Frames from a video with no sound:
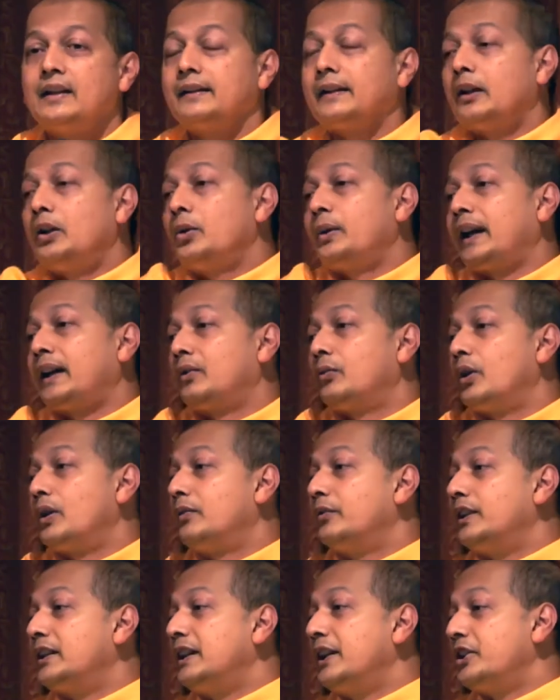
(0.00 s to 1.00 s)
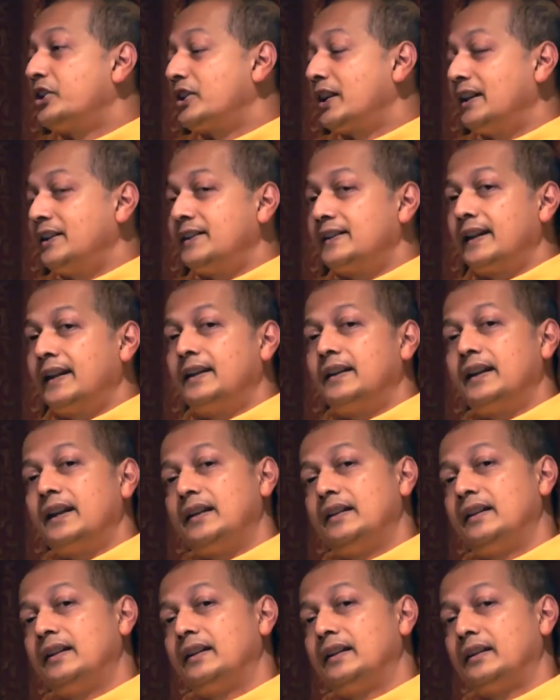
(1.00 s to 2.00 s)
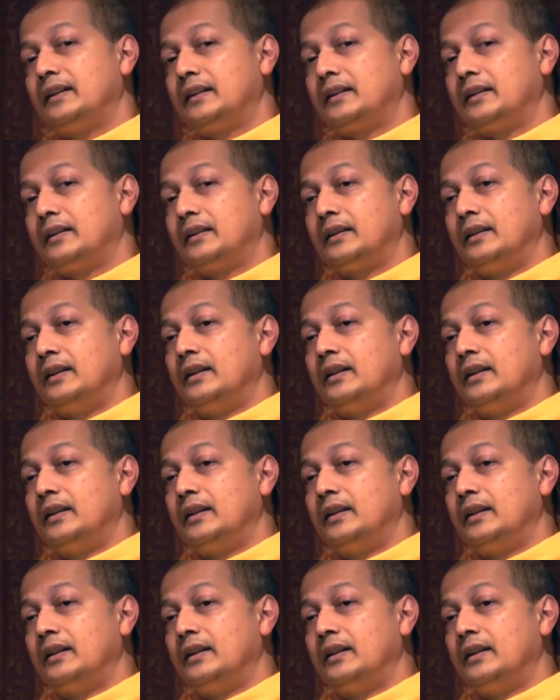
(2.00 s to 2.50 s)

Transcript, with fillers: Now look at what Wittgenstein said in uh,